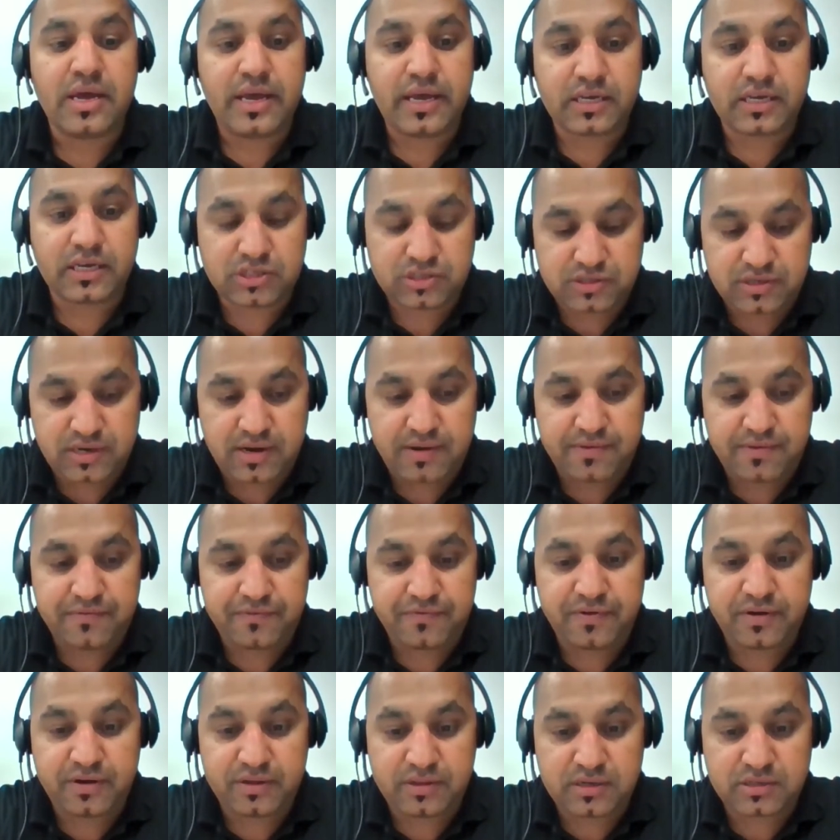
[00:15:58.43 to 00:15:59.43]
extra
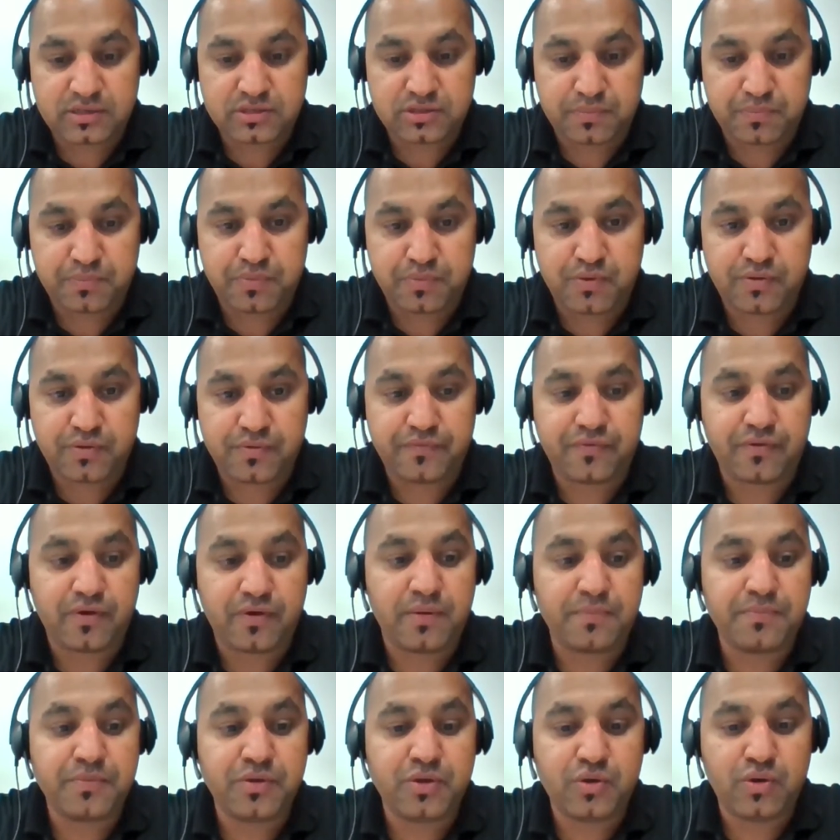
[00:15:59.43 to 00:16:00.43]
further support
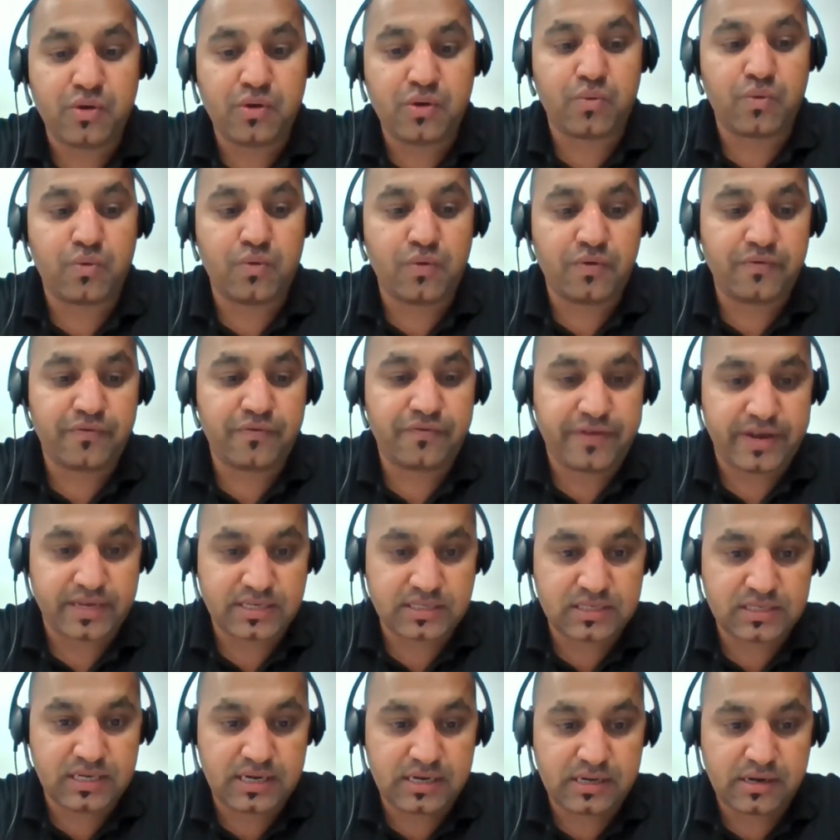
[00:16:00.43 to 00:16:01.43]
from your own
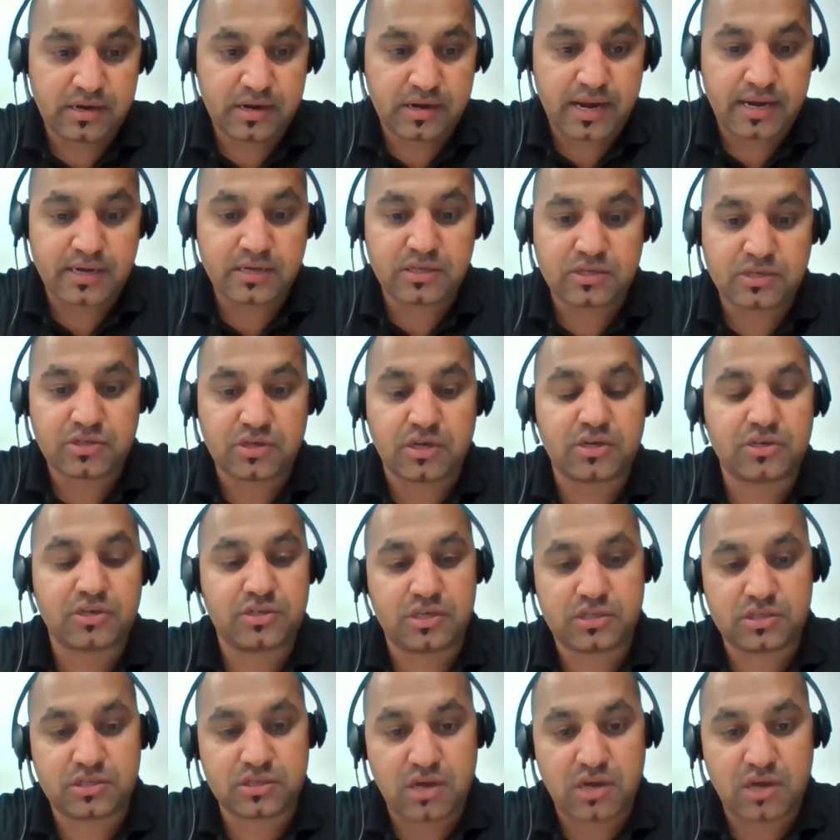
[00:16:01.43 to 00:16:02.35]
facilitator and success